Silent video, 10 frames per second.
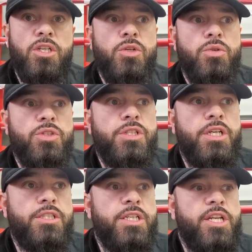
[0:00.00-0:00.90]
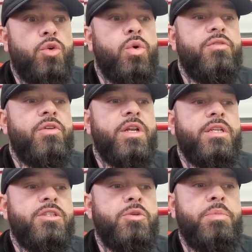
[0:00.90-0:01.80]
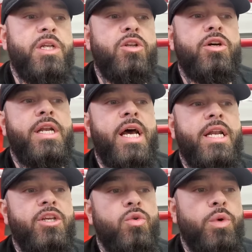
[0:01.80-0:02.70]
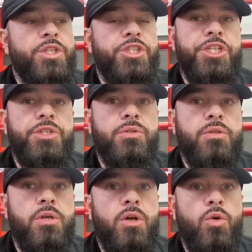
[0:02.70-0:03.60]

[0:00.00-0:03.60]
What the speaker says: So it's an equivalent to be looking out of your windshield